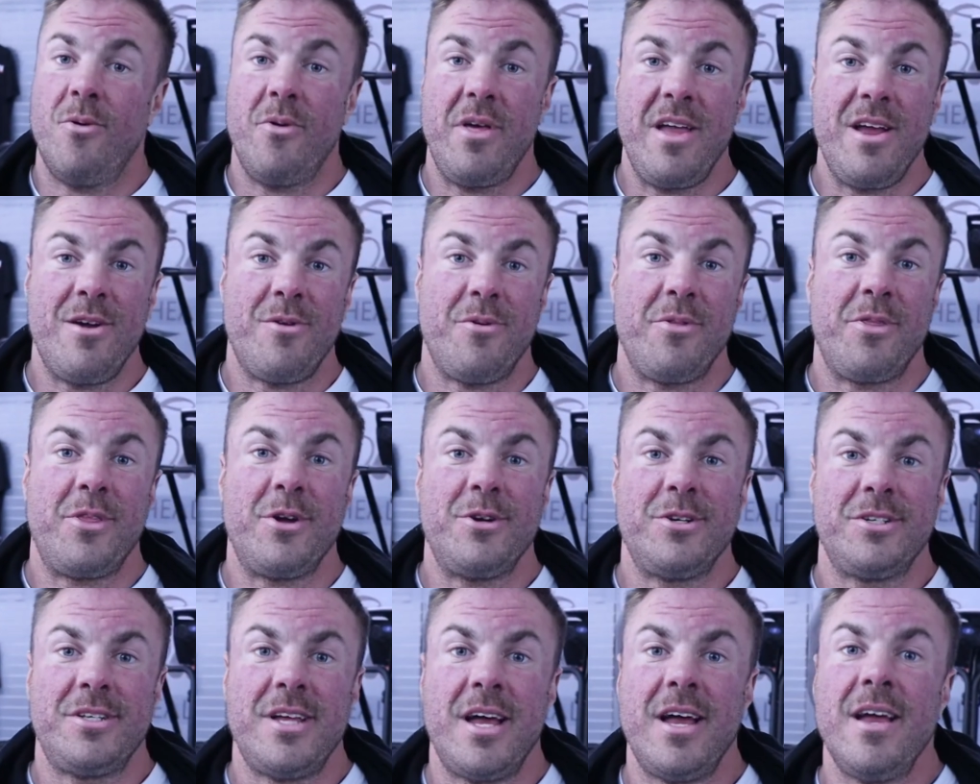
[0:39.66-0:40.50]
here on
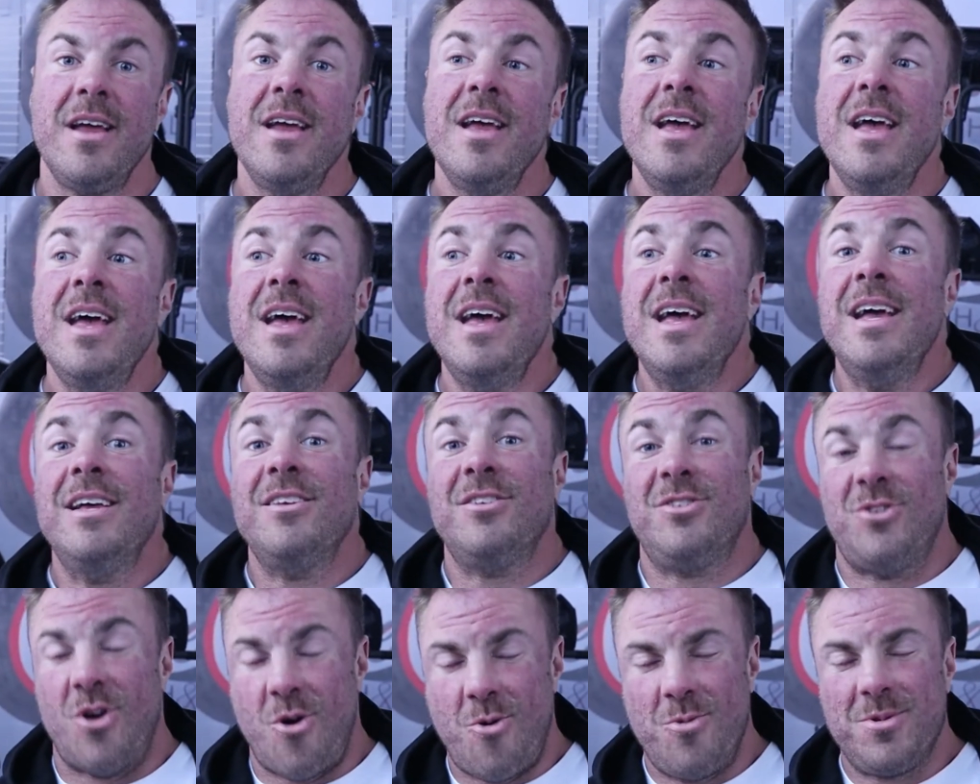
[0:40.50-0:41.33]
Thursday.
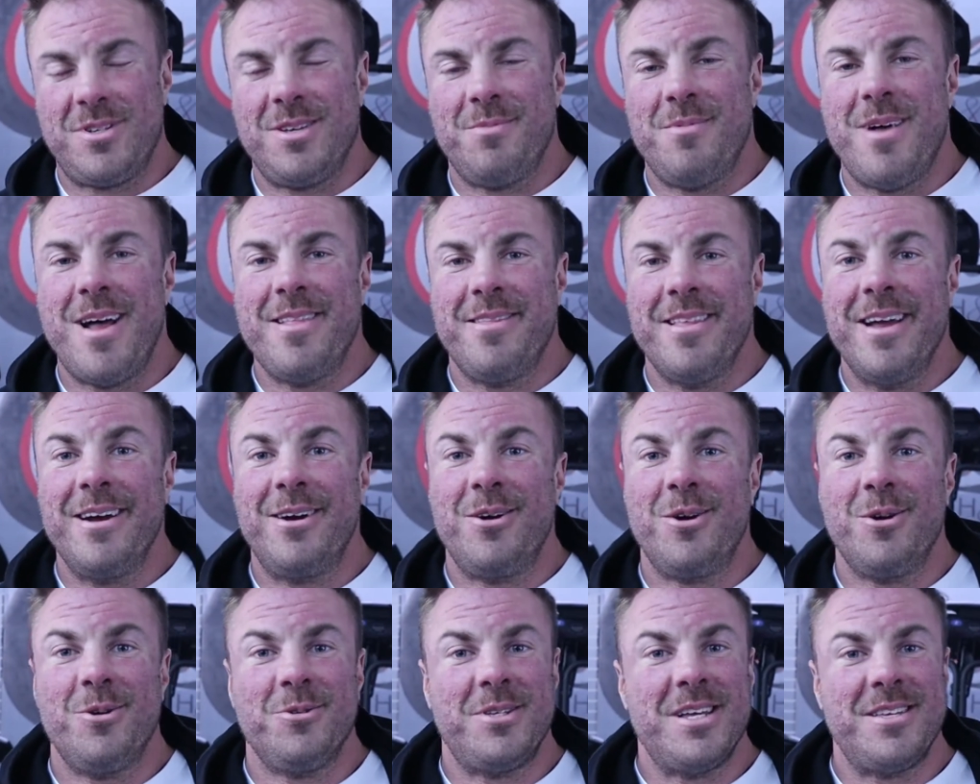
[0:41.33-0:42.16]
Start with some lying leg
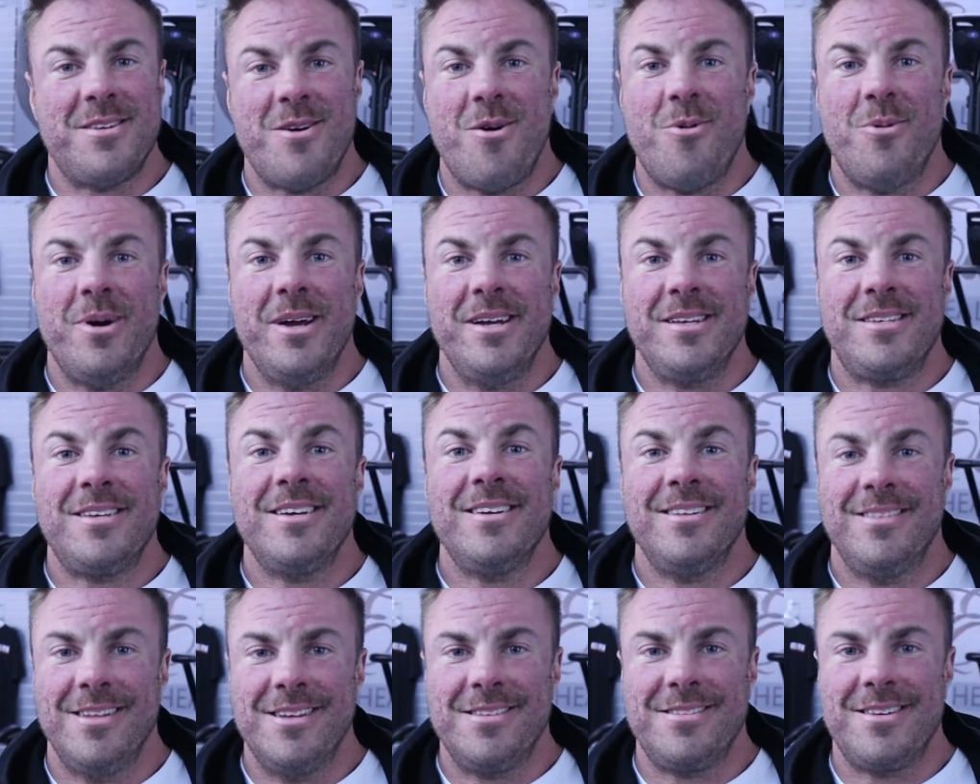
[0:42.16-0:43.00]
curls as always.
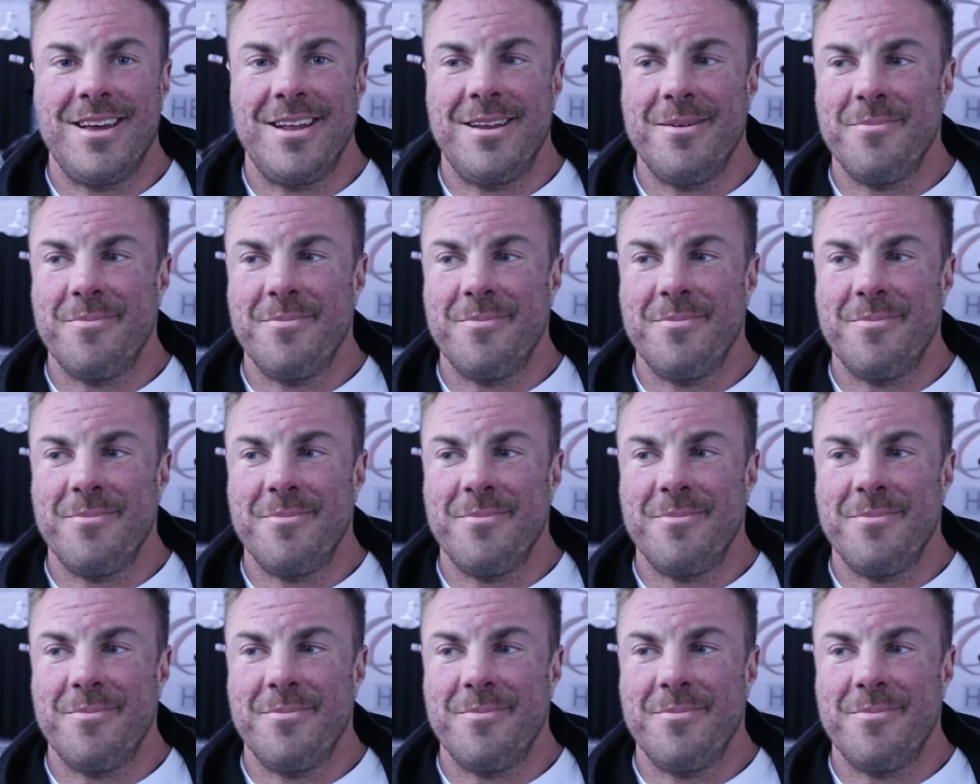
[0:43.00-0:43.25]
Let's get